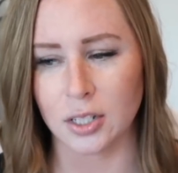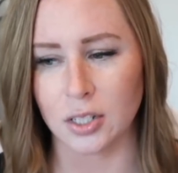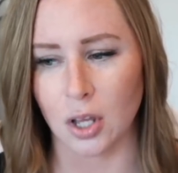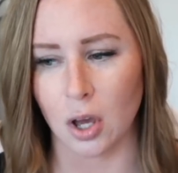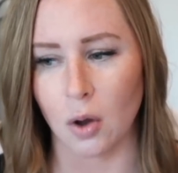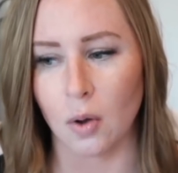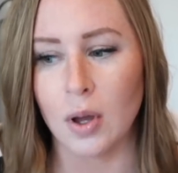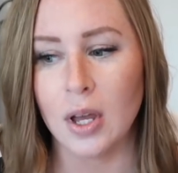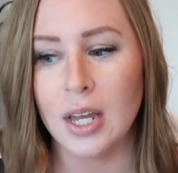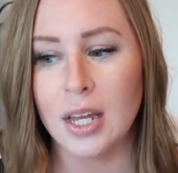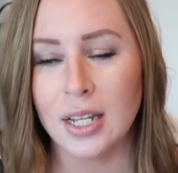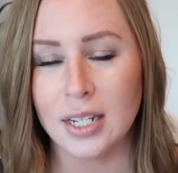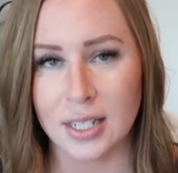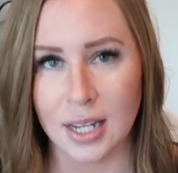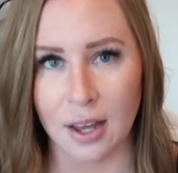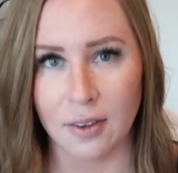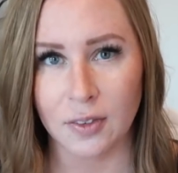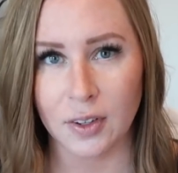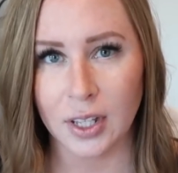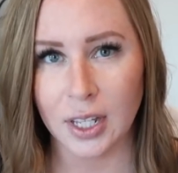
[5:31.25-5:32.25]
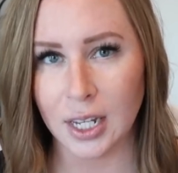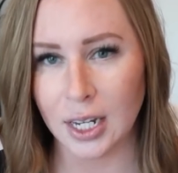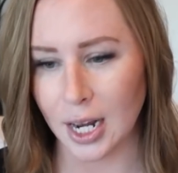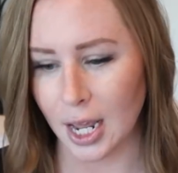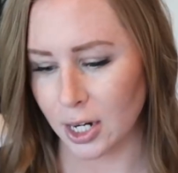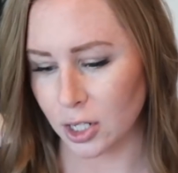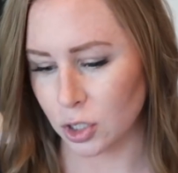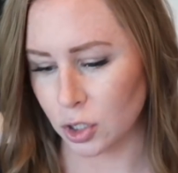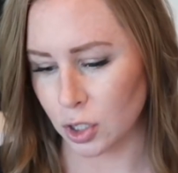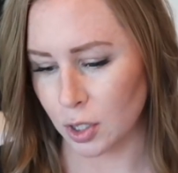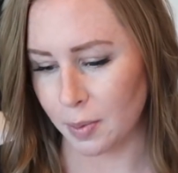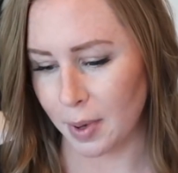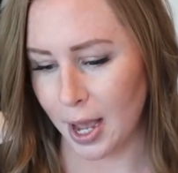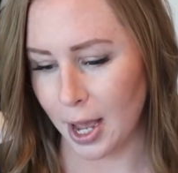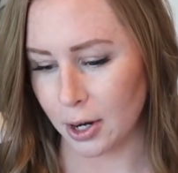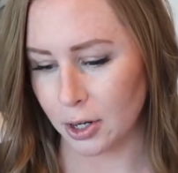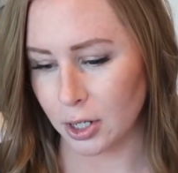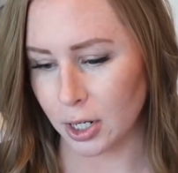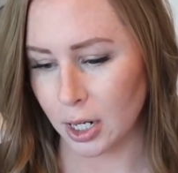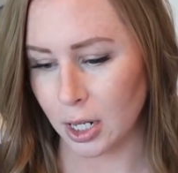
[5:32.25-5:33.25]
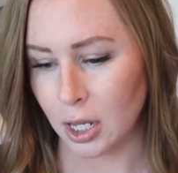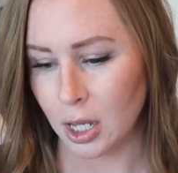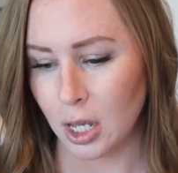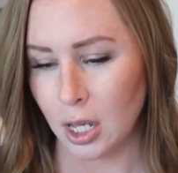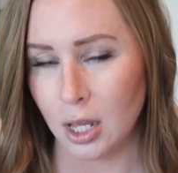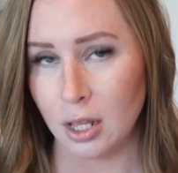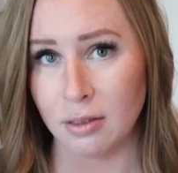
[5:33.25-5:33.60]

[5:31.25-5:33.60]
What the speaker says: So definitely an extra battery.